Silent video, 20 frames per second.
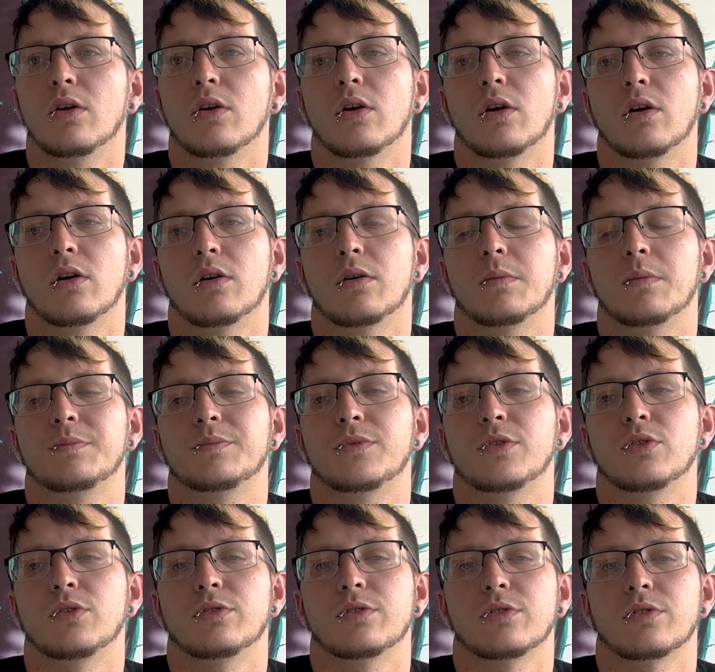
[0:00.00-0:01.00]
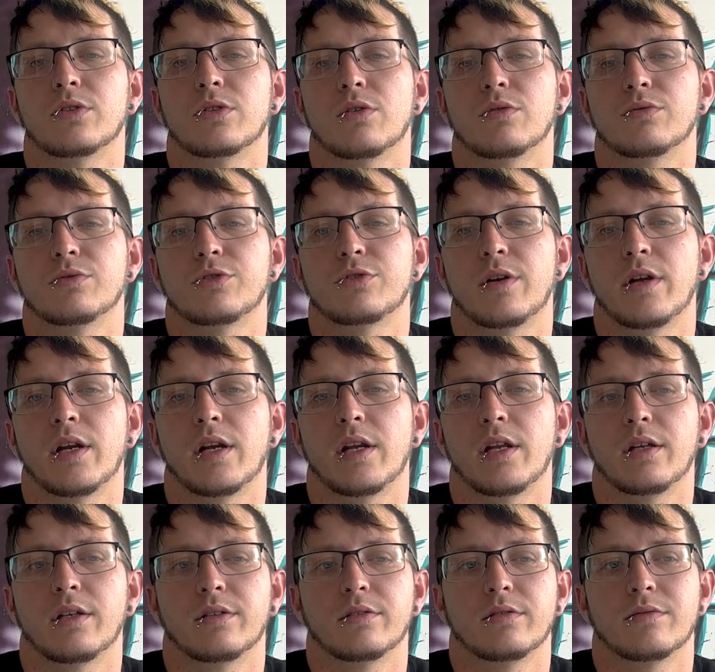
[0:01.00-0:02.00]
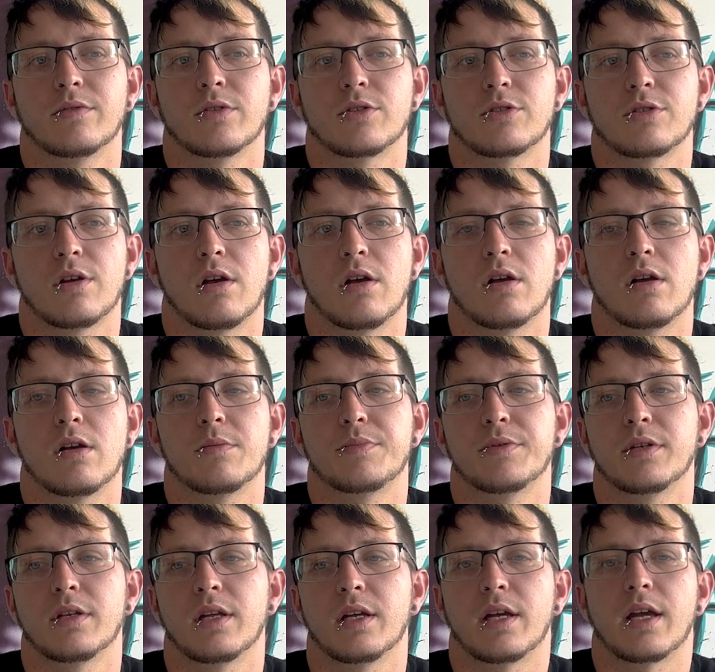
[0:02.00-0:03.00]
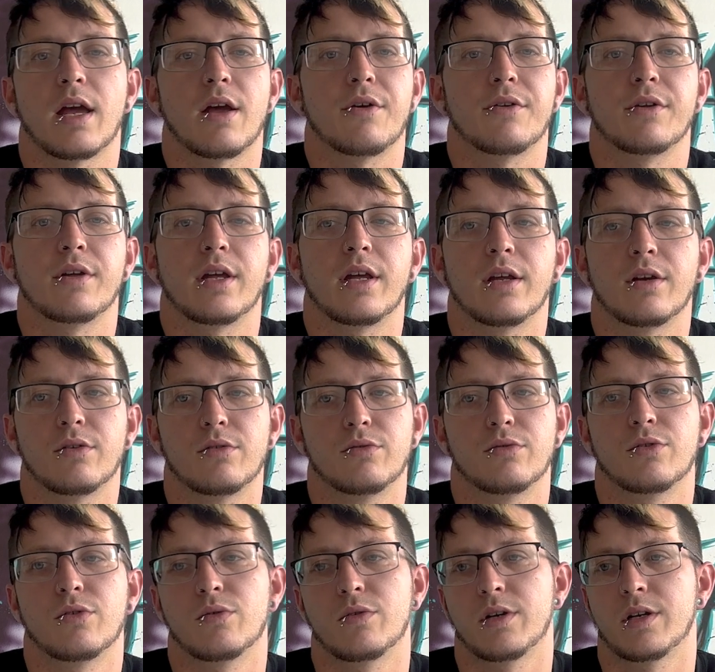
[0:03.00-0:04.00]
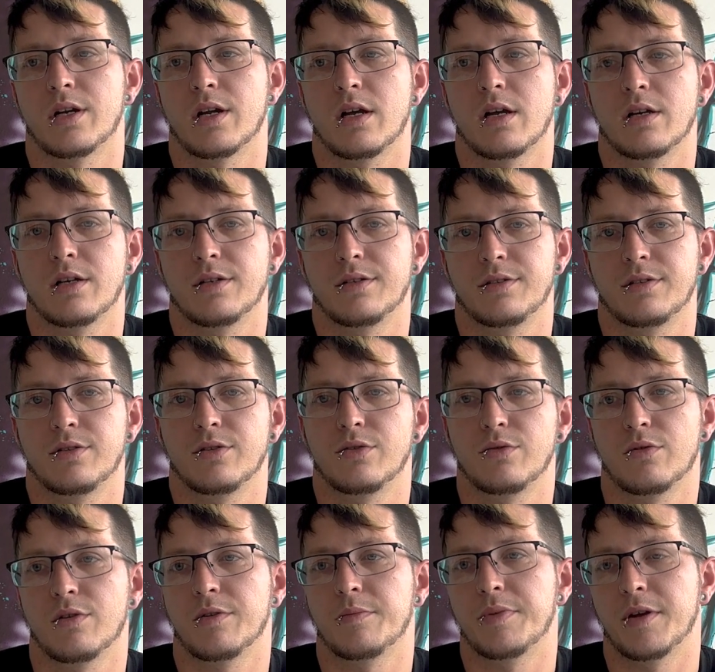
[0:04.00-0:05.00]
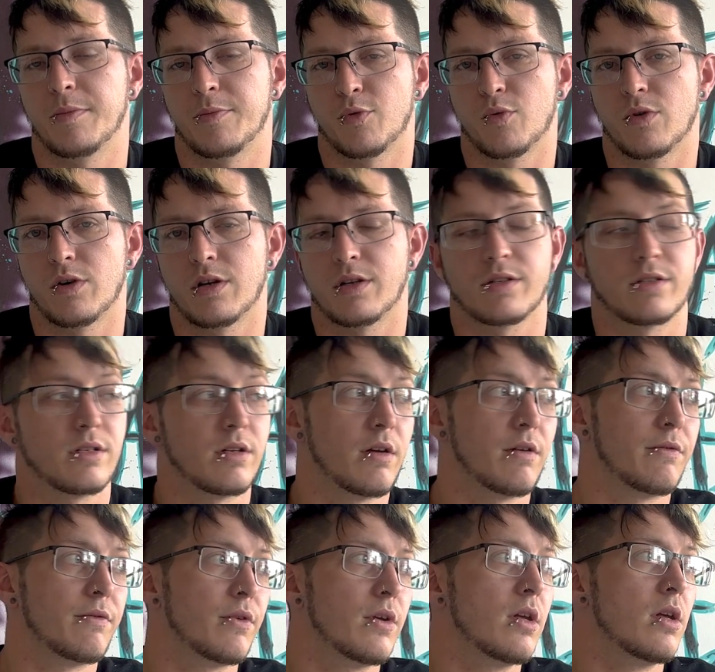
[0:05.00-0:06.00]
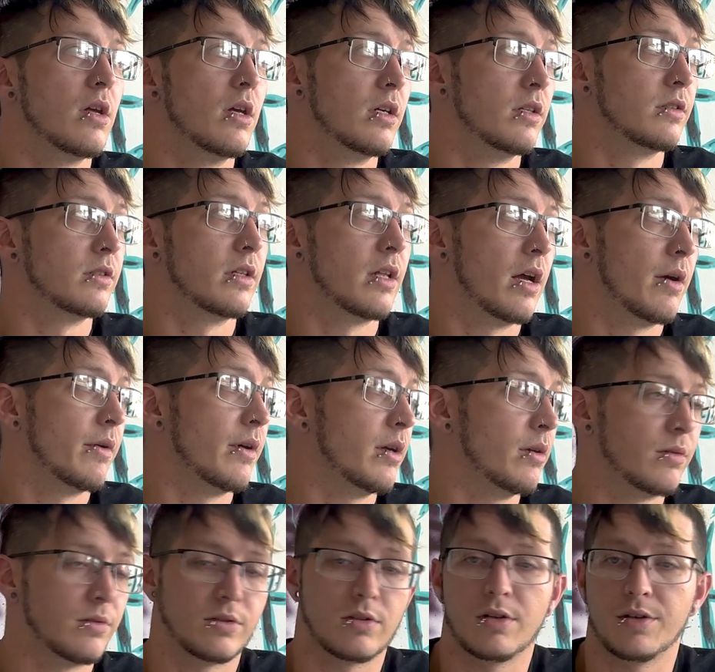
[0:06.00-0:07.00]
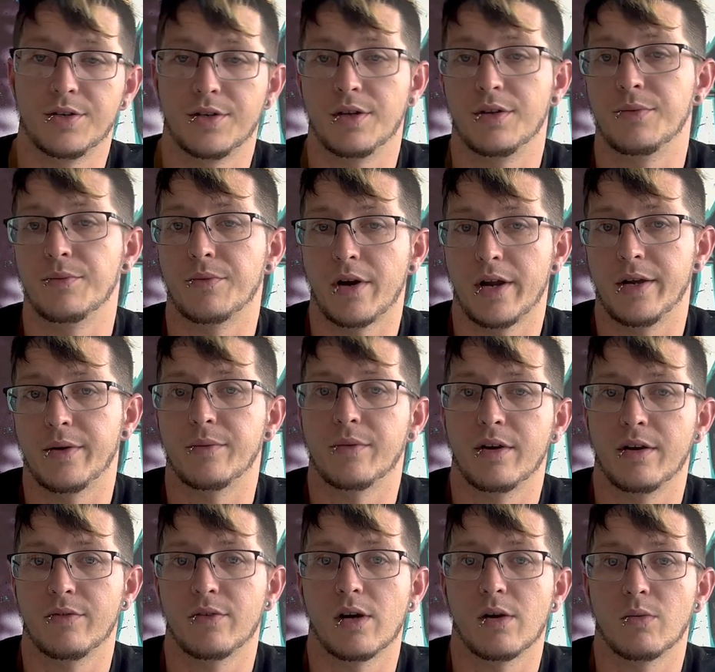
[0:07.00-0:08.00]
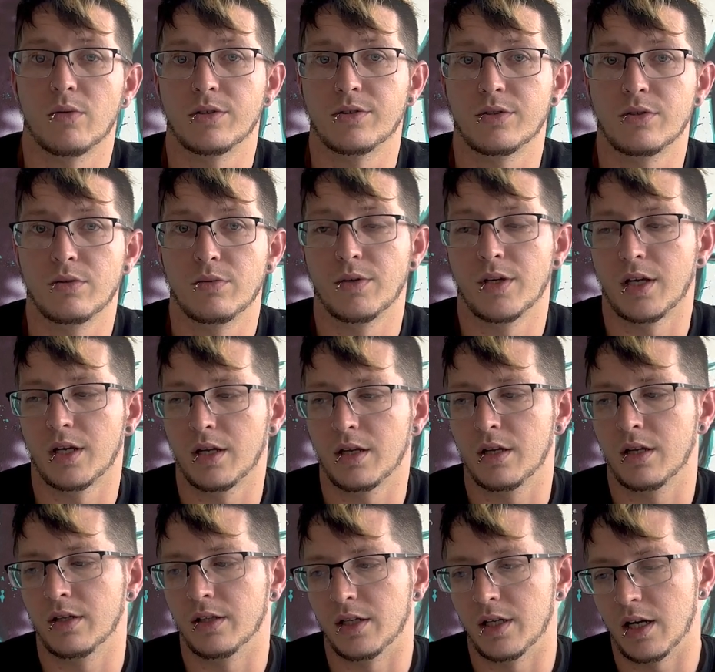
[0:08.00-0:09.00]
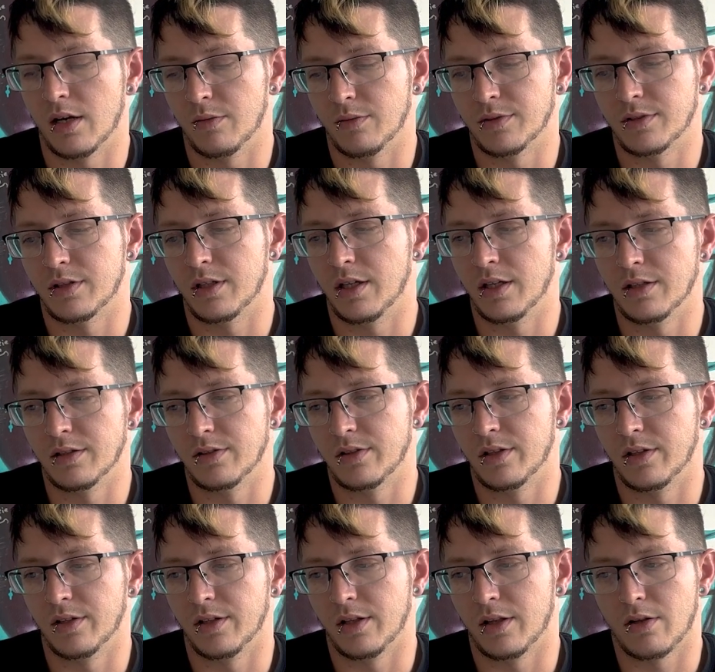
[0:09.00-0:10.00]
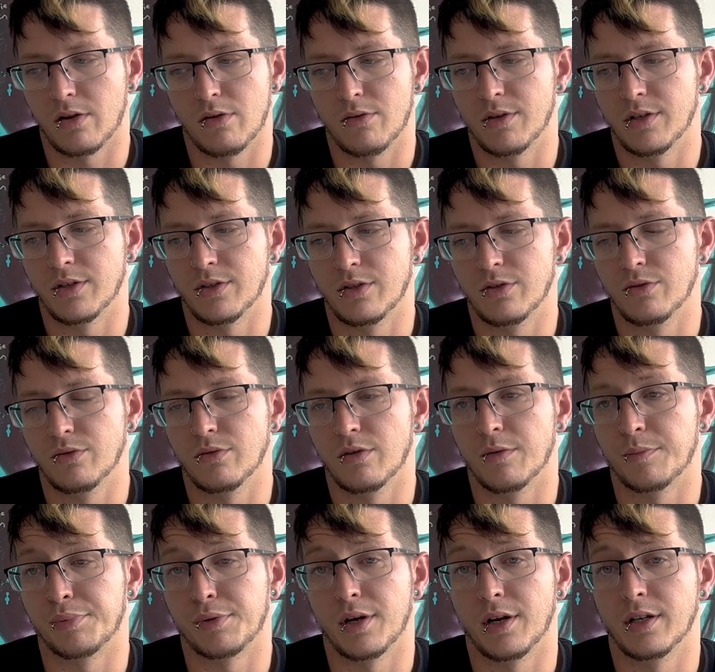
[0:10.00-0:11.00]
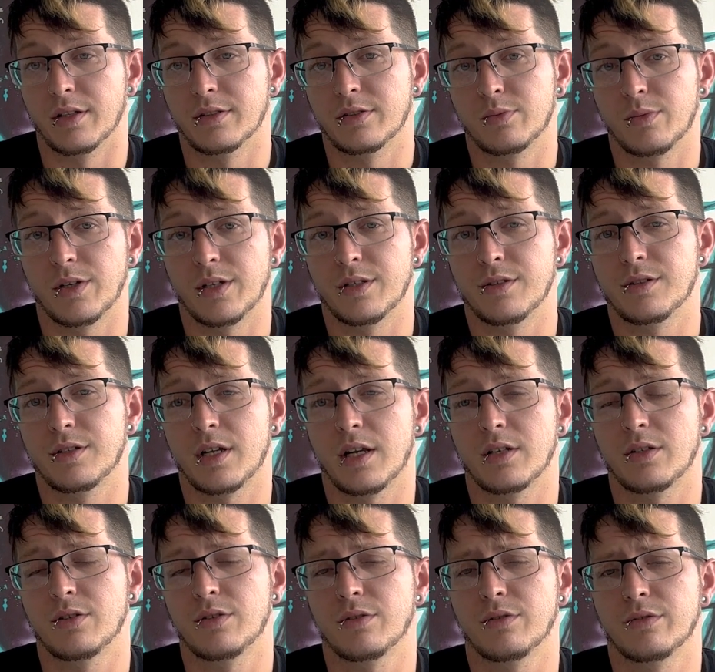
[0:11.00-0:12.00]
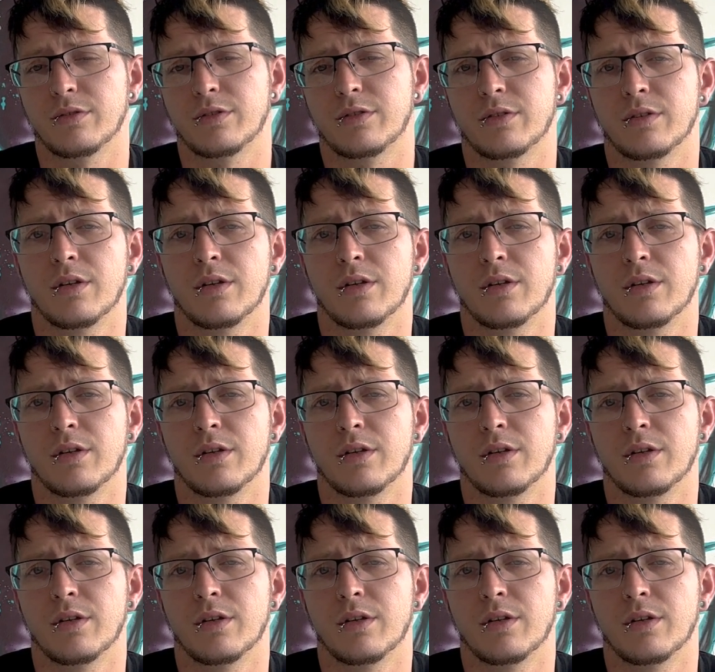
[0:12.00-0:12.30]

of um, do's and don't trainings of the shop and like how to handle and organize and do all the paperwork and stuff. So that way it was all done right whenever I was doing it. And then I was instantly thrown into apprentice wage tattoos.